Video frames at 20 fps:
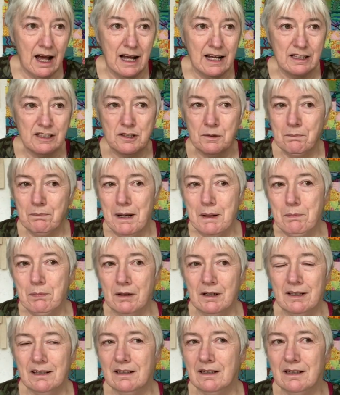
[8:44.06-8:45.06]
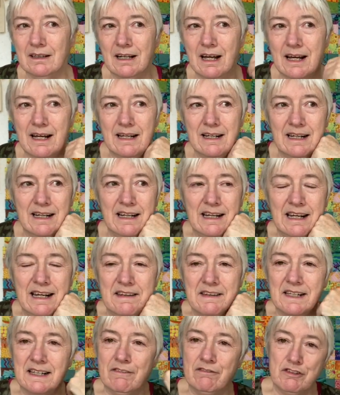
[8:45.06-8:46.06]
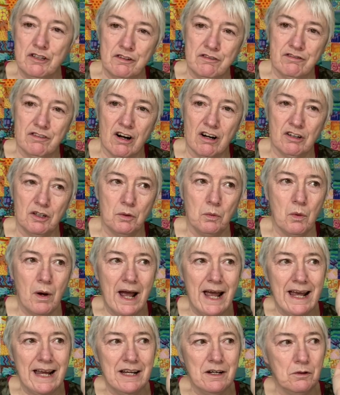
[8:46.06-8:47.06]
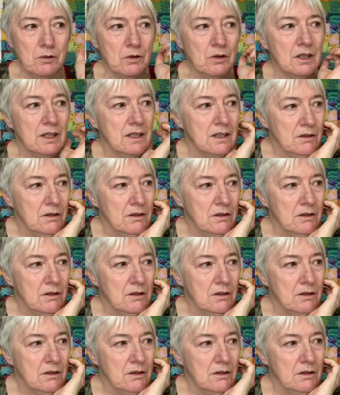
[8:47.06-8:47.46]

Some people either lived too far away or